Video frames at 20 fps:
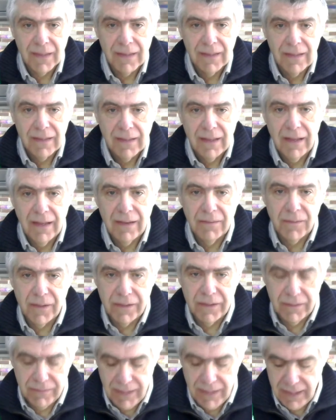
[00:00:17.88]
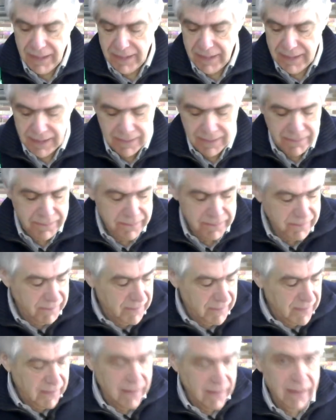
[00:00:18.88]
What you'll need,
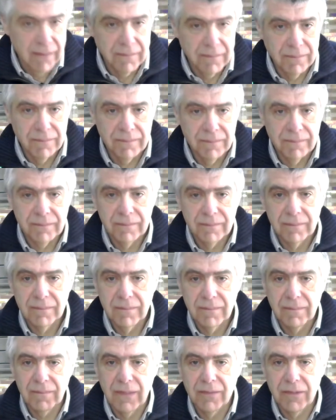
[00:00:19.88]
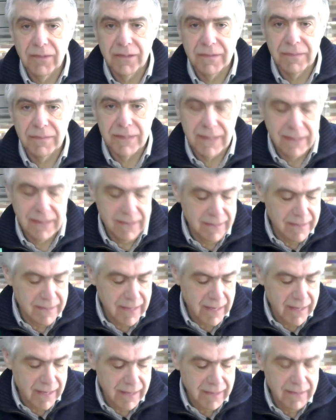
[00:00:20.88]
I've got some scissors
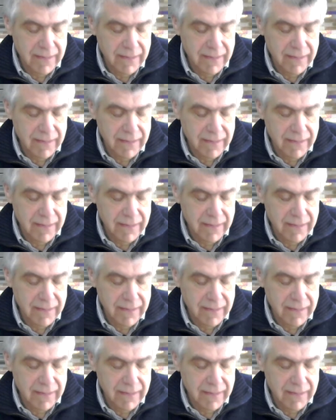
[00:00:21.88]
here.